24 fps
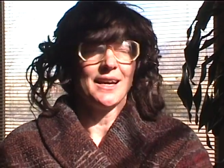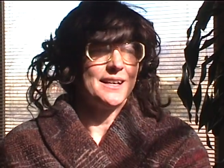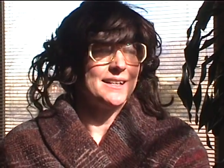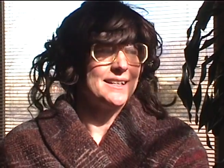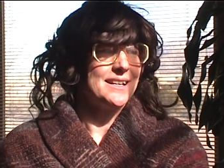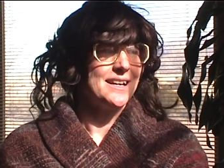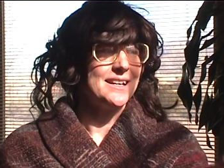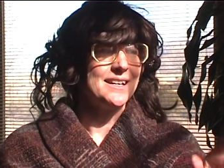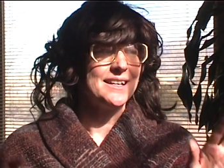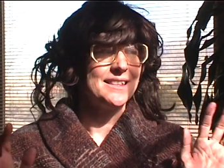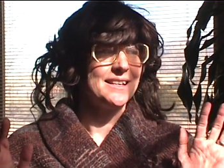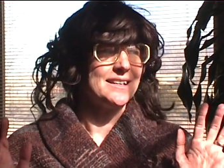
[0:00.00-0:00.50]

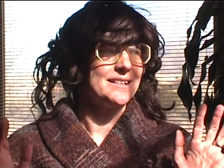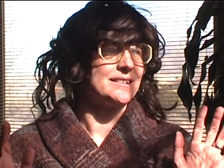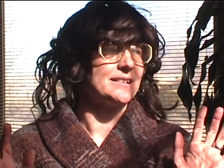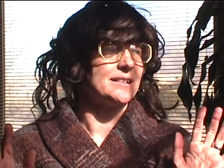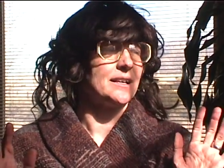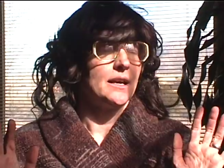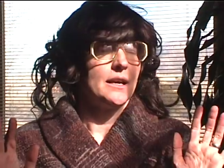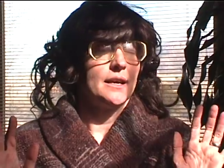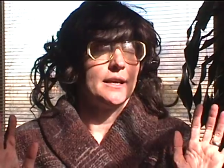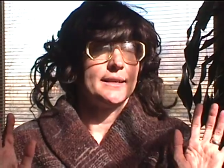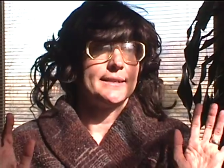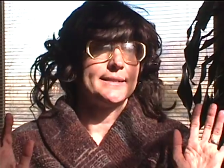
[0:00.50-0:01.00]
None of this
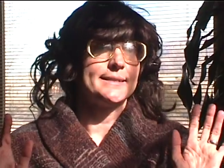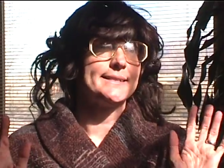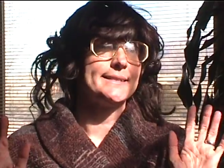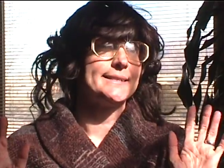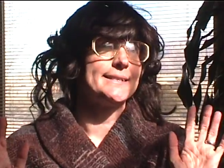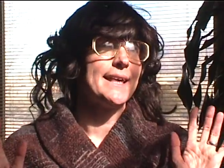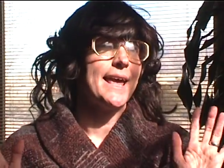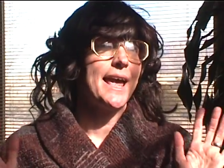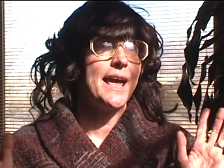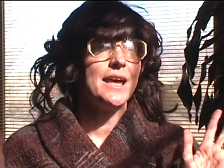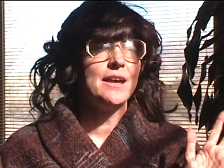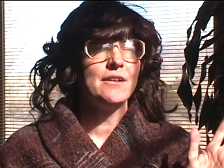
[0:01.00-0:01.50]

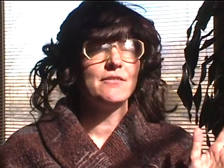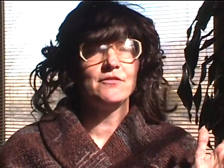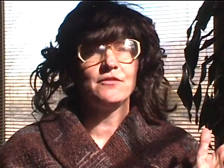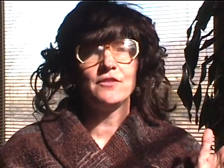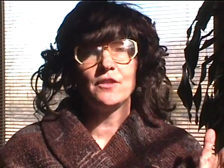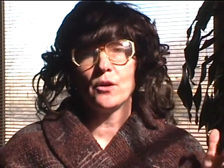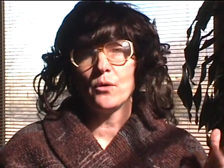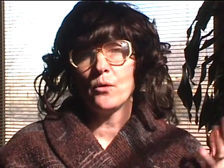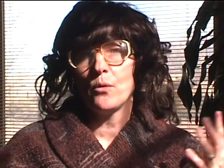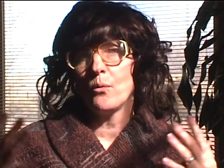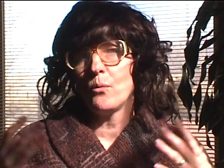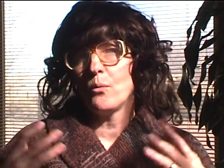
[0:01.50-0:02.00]
save
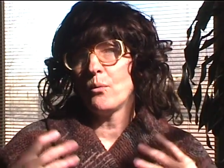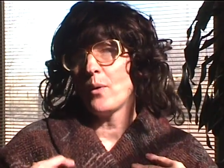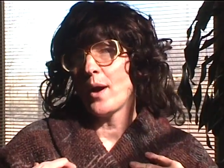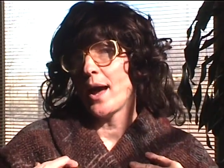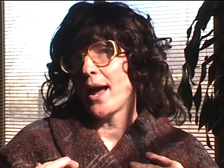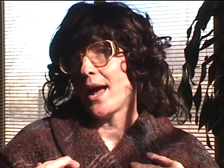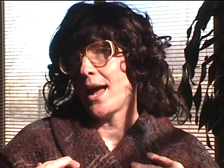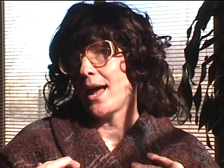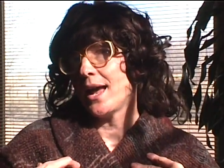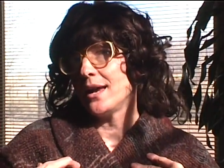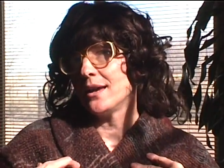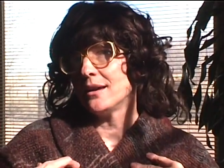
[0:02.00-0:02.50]
the
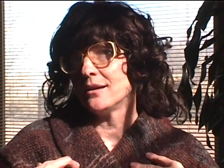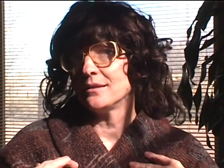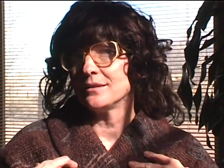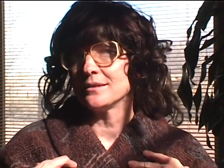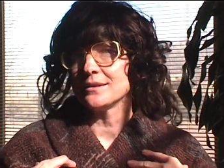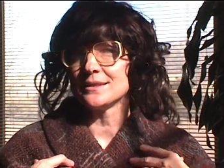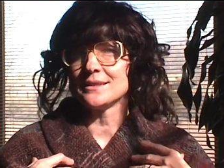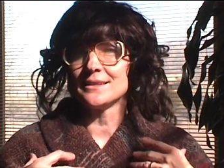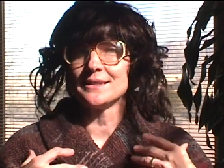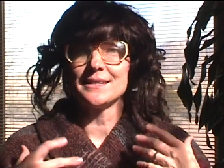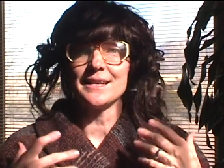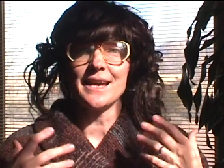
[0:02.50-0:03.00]

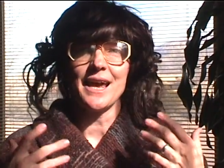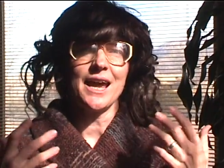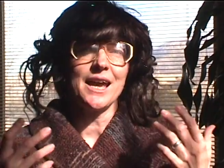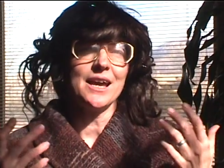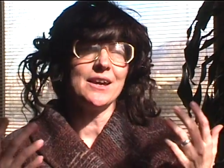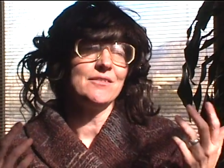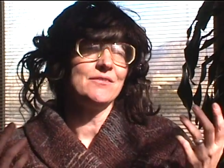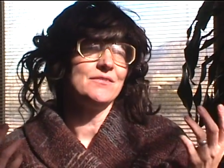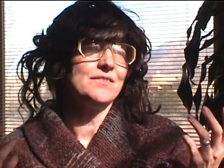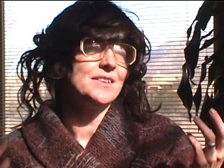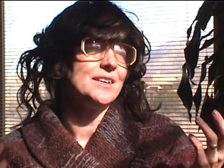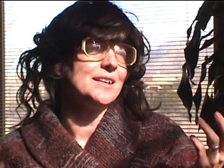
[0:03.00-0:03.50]
whales,
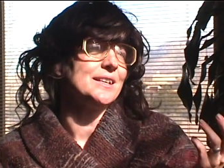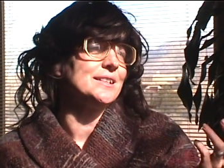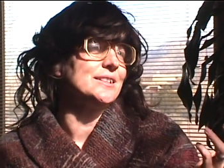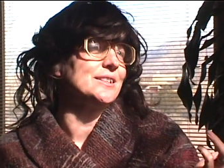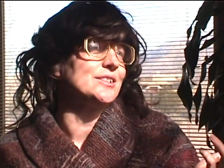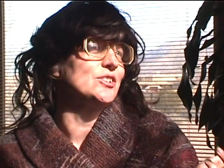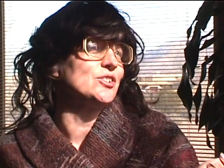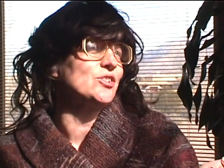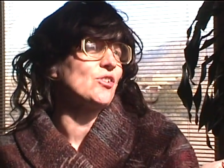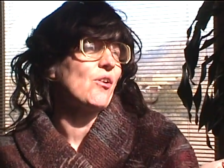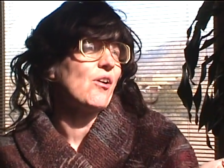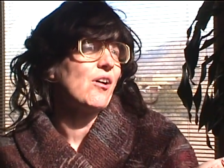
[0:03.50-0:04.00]
save the
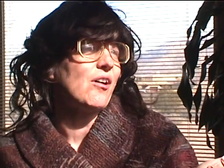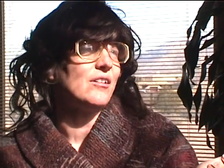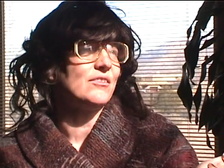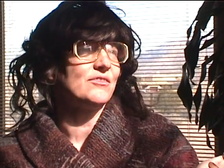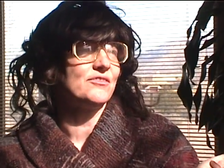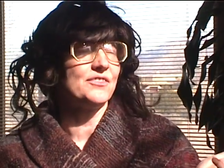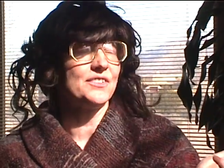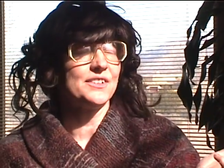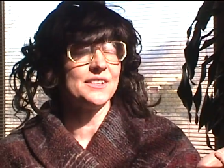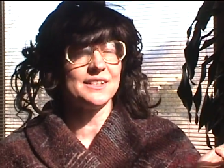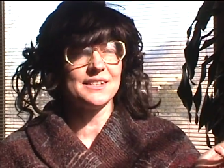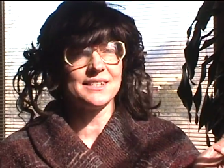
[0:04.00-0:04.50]

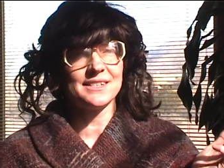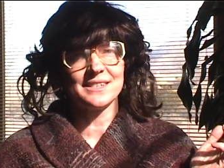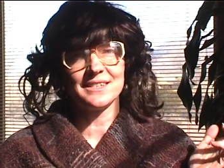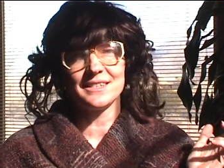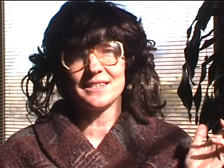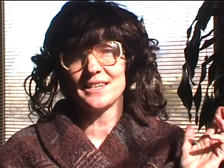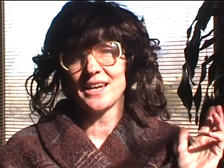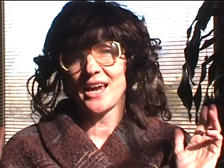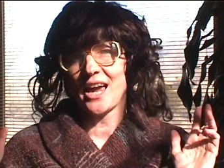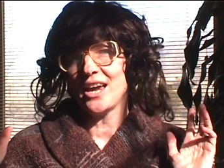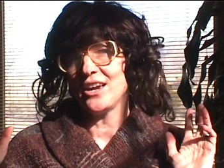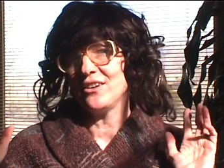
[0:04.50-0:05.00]
dolphins,
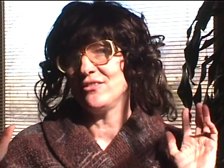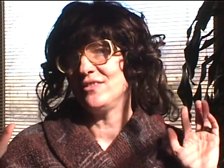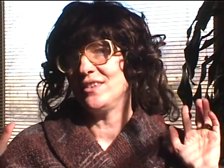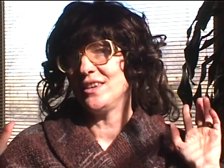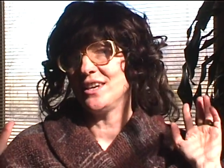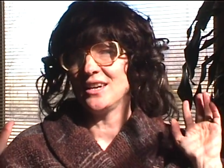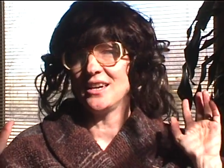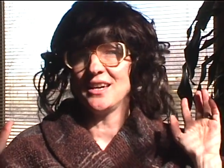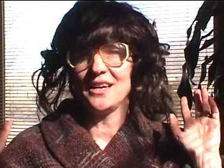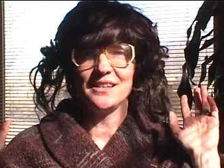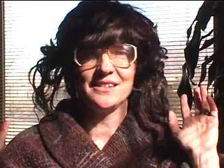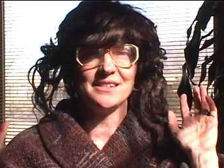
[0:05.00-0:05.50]
save
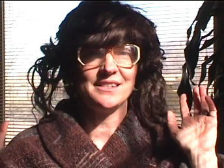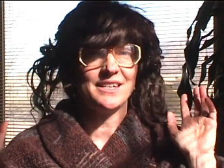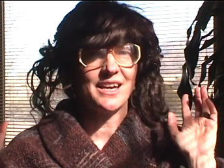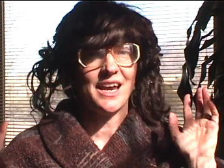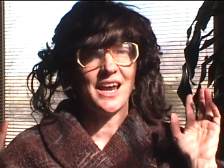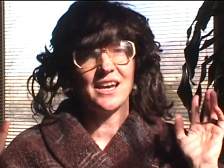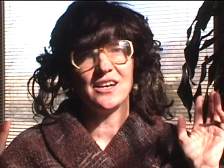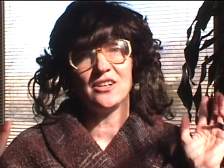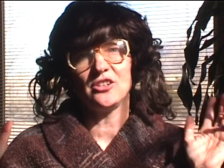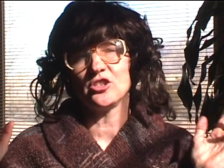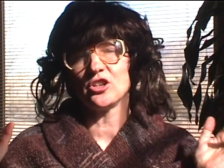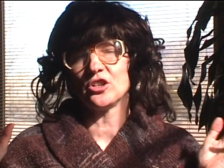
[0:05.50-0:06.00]
the
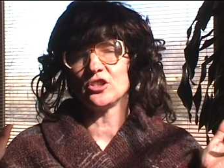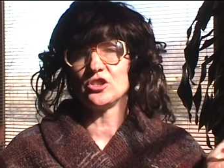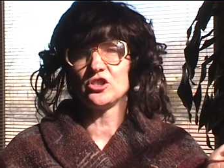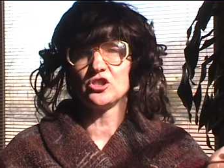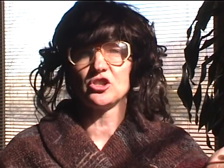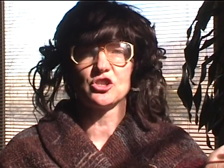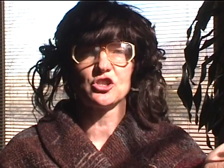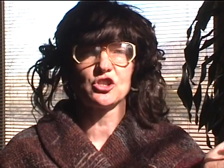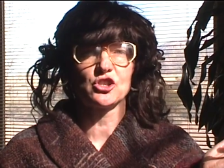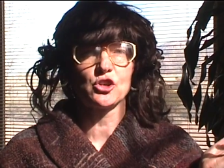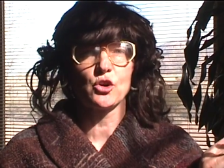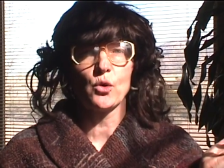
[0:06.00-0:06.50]
endangered
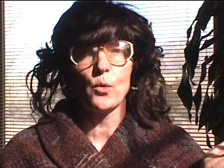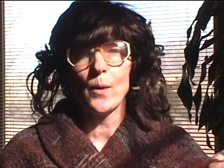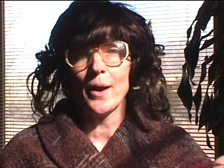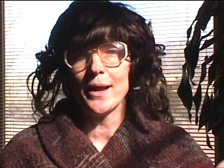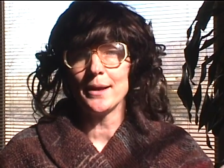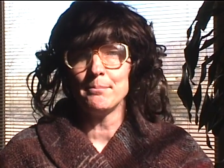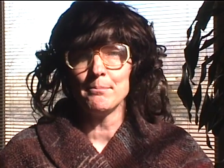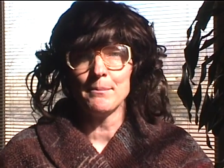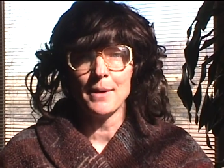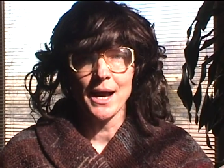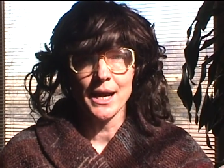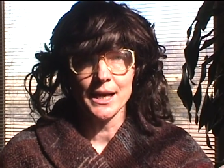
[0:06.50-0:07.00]

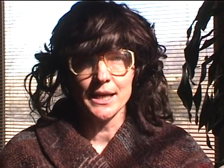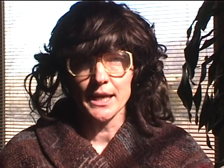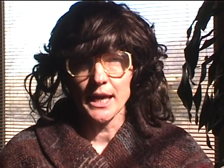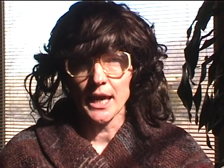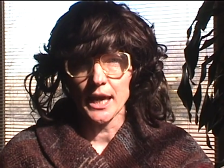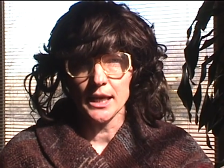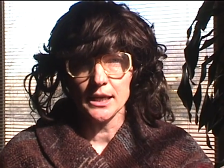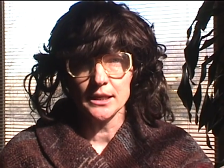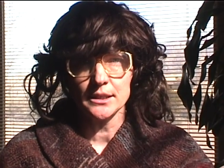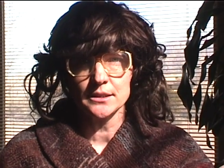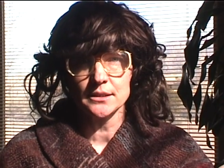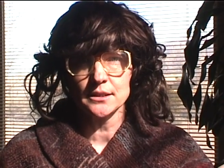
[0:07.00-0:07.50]
squid
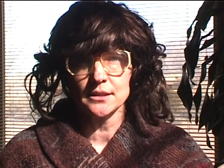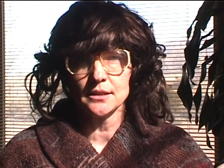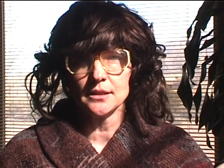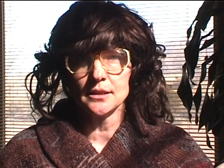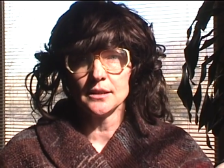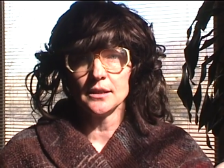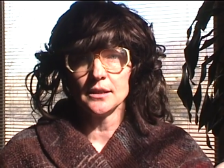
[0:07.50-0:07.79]
monkeys.